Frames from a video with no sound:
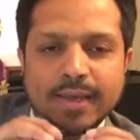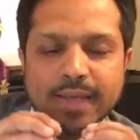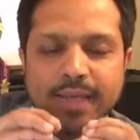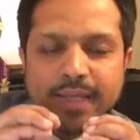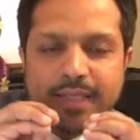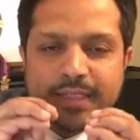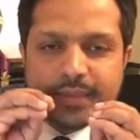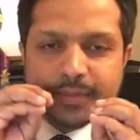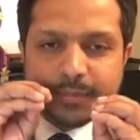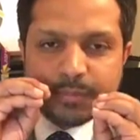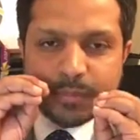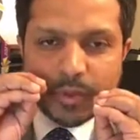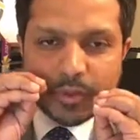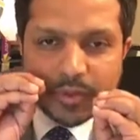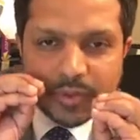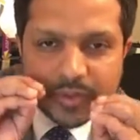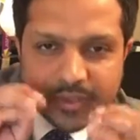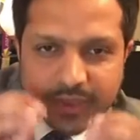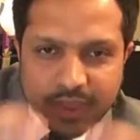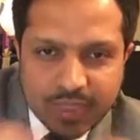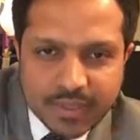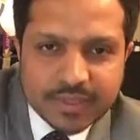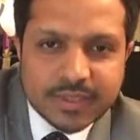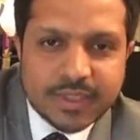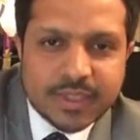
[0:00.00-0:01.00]
is
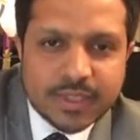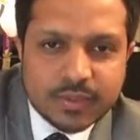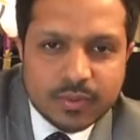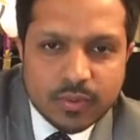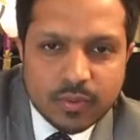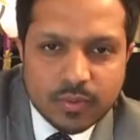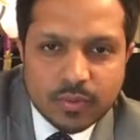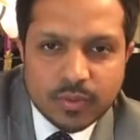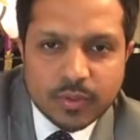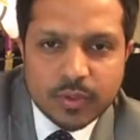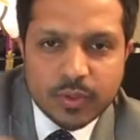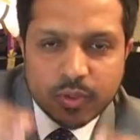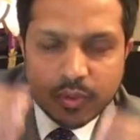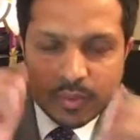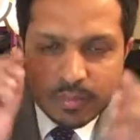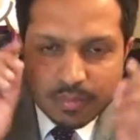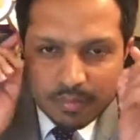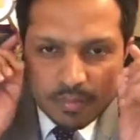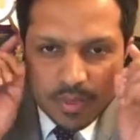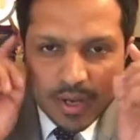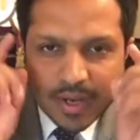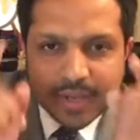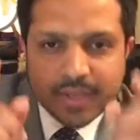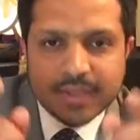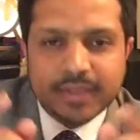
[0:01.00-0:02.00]
projected on your
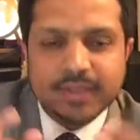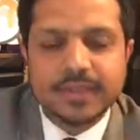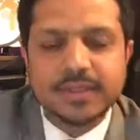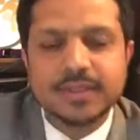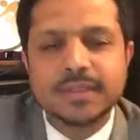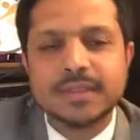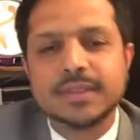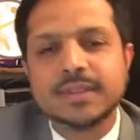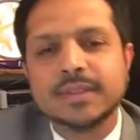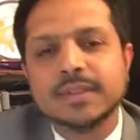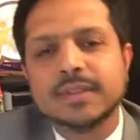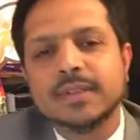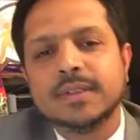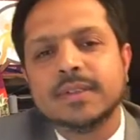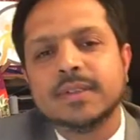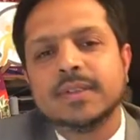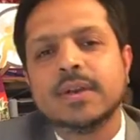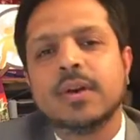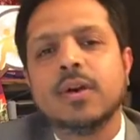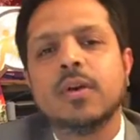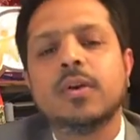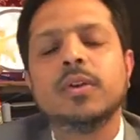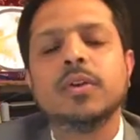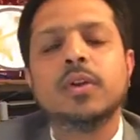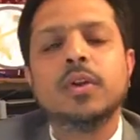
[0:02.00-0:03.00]
mind,
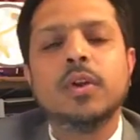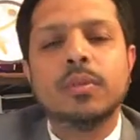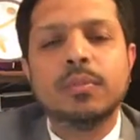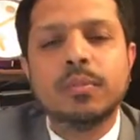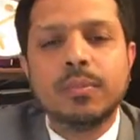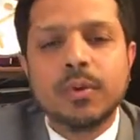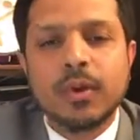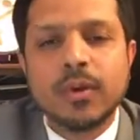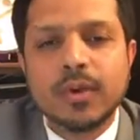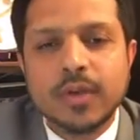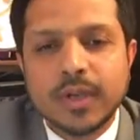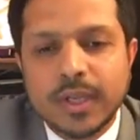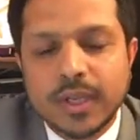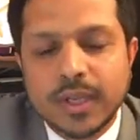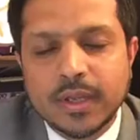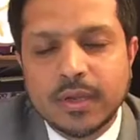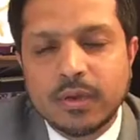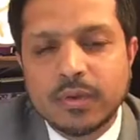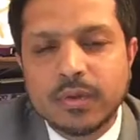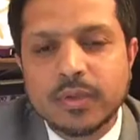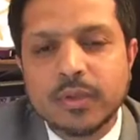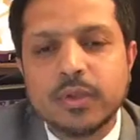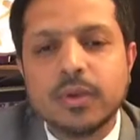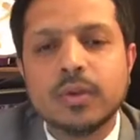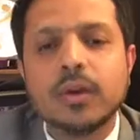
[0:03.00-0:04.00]
on your body,
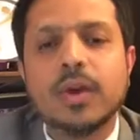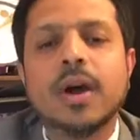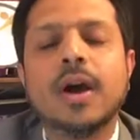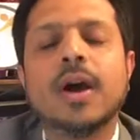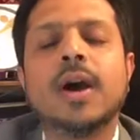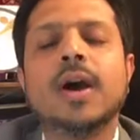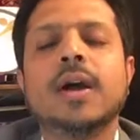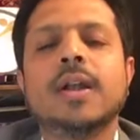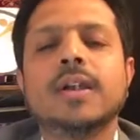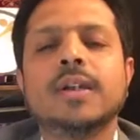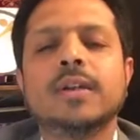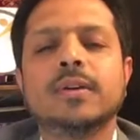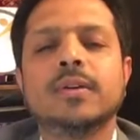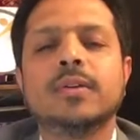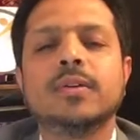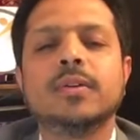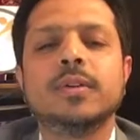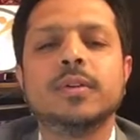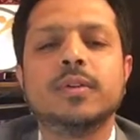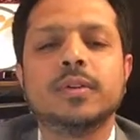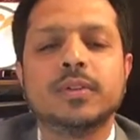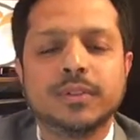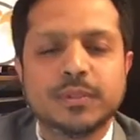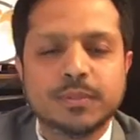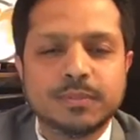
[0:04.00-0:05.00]
on your heart,
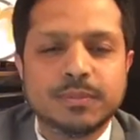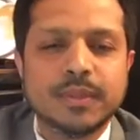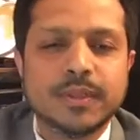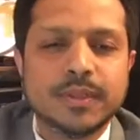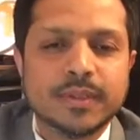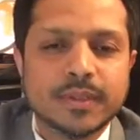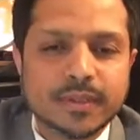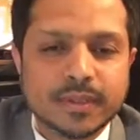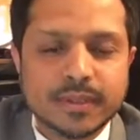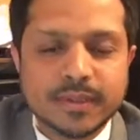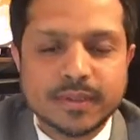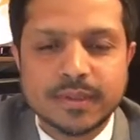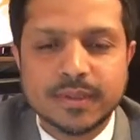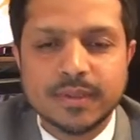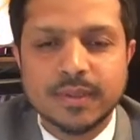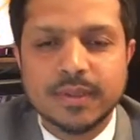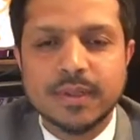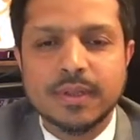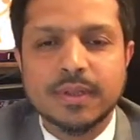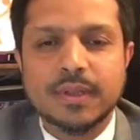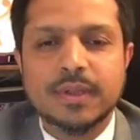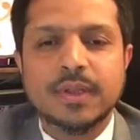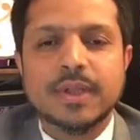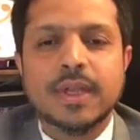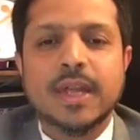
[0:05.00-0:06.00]
on your spirit.
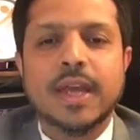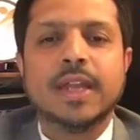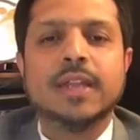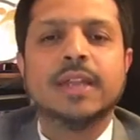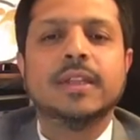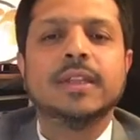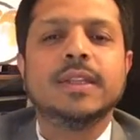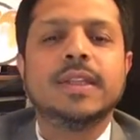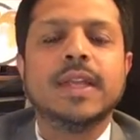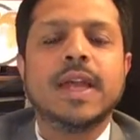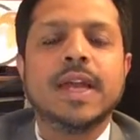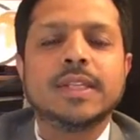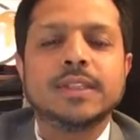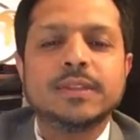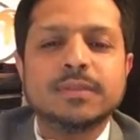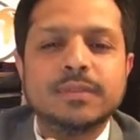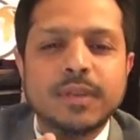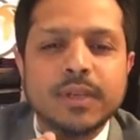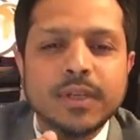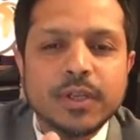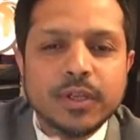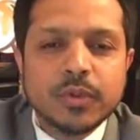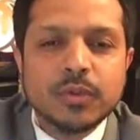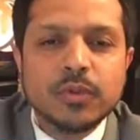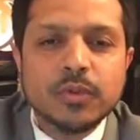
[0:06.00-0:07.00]
And that's why
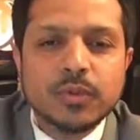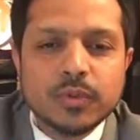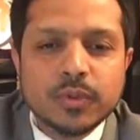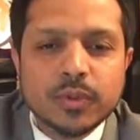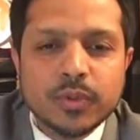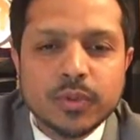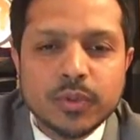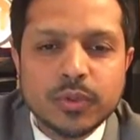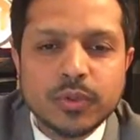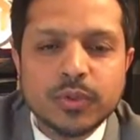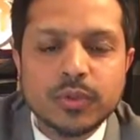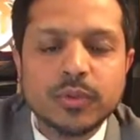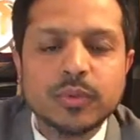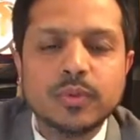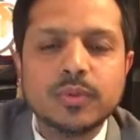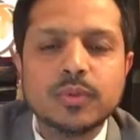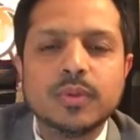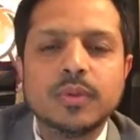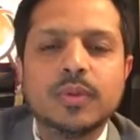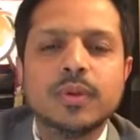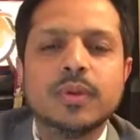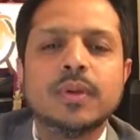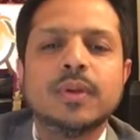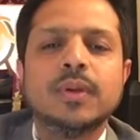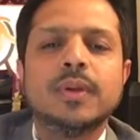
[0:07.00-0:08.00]
you
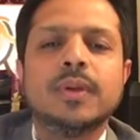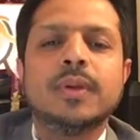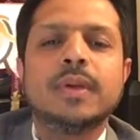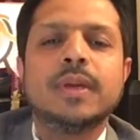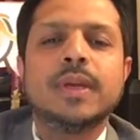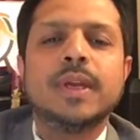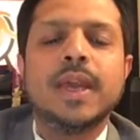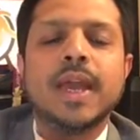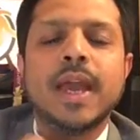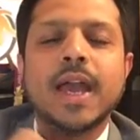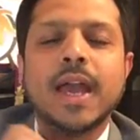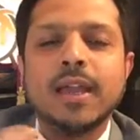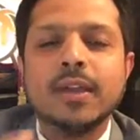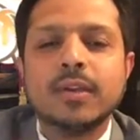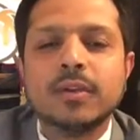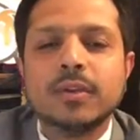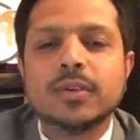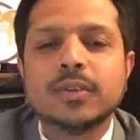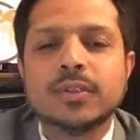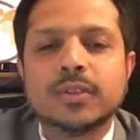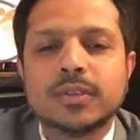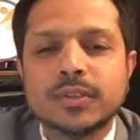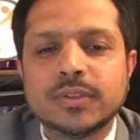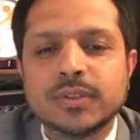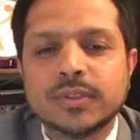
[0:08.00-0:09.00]

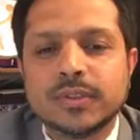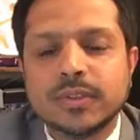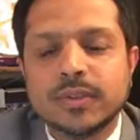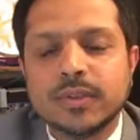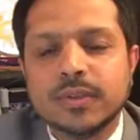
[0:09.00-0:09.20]
cannot